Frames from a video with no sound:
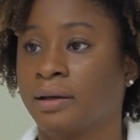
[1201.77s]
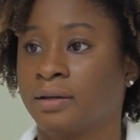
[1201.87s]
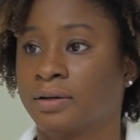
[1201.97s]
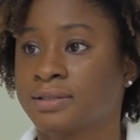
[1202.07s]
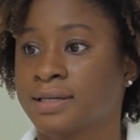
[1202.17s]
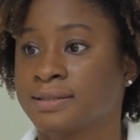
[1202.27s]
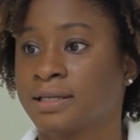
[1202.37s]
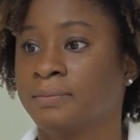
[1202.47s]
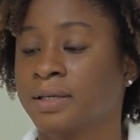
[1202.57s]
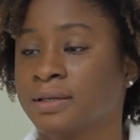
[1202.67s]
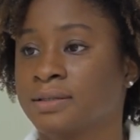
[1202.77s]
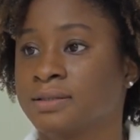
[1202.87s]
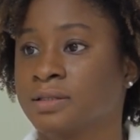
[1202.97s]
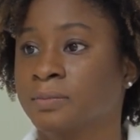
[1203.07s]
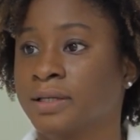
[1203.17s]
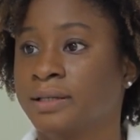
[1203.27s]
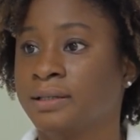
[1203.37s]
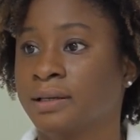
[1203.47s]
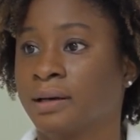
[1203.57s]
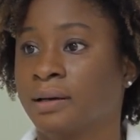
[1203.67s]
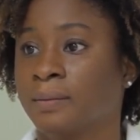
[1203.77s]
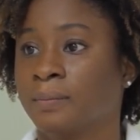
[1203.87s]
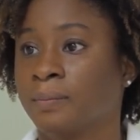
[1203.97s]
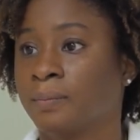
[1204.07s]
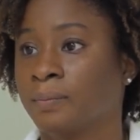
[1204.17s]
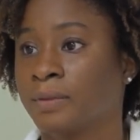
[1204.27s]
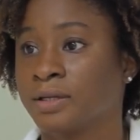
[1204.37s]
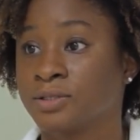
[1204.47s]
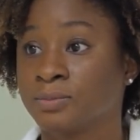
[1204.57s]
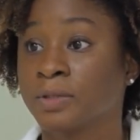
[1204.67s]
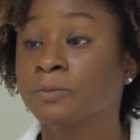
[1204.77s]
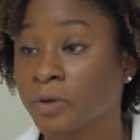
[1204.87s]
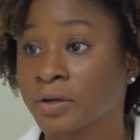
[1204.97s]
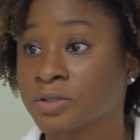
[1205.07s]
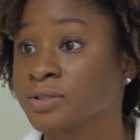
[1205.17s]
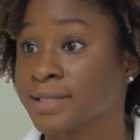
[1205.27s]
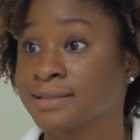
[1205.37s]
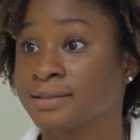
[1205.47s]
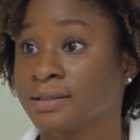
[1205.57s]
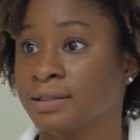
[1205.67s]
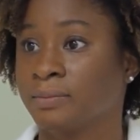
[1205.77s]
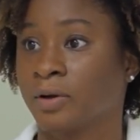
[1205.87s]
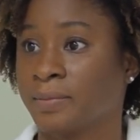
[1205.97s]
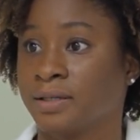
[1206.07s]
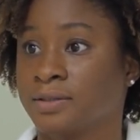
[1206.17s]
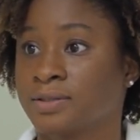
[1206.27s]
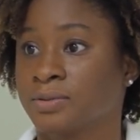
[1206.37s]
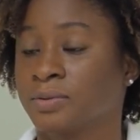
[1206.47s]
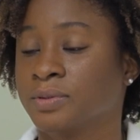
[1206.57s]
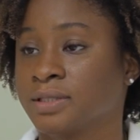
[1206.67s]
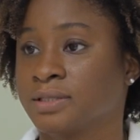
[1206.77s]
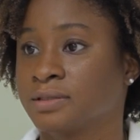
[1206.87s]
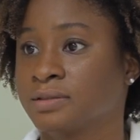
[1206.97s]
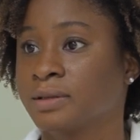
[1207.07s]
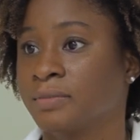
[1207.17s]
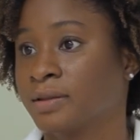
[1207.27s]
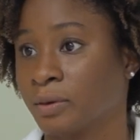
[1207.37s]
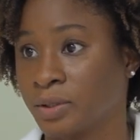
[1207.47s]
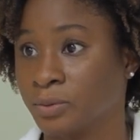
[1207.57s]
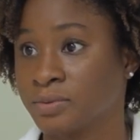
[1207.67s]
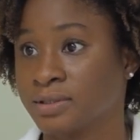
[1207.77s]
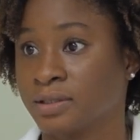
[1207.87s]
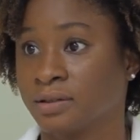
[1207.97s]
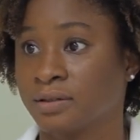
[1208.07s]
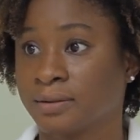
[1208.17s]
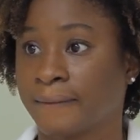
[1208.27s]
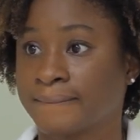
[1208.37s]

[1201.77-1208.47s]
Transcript: in our setting because the blood that is blood products are tested in Barbados. So it's something that we don't see here.